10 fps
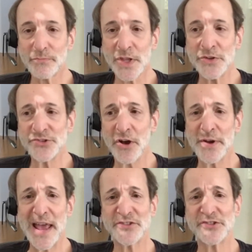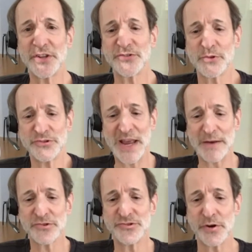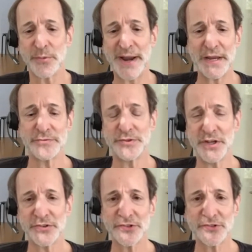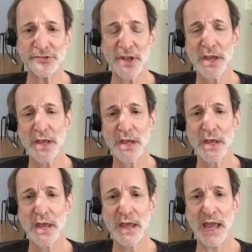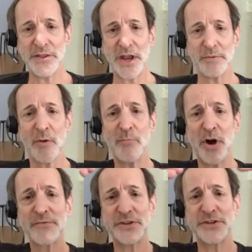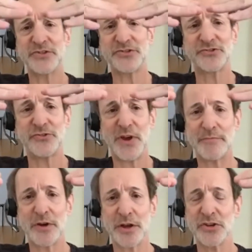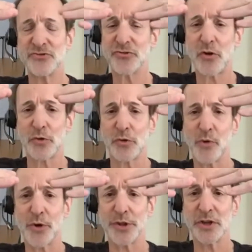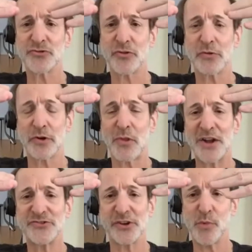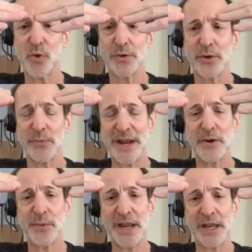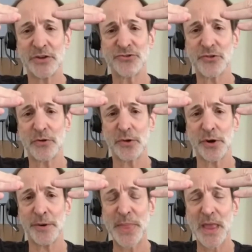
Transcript: And so in essence, what you have is an array of disks. And then above the disks, you have a controller board, a controller logic board, the RAID array controller.